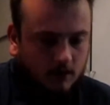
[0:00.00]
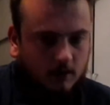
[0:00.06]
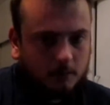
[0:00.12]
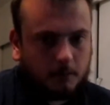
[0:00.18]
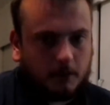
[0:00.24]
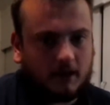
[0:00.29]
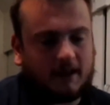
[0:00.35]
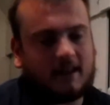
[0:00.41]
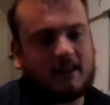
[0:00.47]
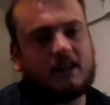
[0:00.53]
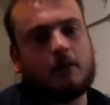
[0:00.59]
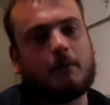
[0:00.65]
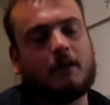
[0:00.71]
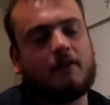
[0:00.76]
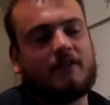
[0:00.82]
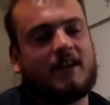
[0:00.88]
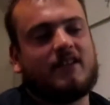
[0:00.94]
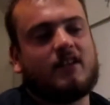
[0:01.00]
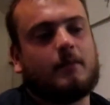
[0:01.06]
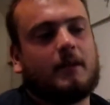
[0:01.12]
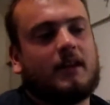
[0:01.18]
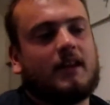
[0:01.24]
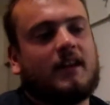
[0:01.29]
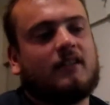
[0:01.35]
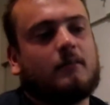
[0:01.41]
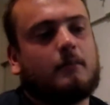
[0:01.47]
But like a little bit of
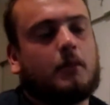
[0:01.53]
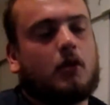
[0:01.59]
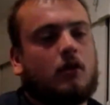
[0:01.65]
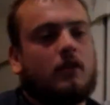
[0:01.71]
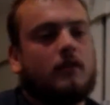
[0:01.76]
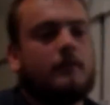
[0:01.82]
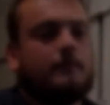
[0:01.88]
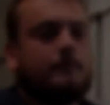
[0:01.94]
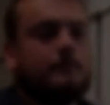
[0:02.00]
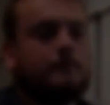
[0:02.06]
variability is important.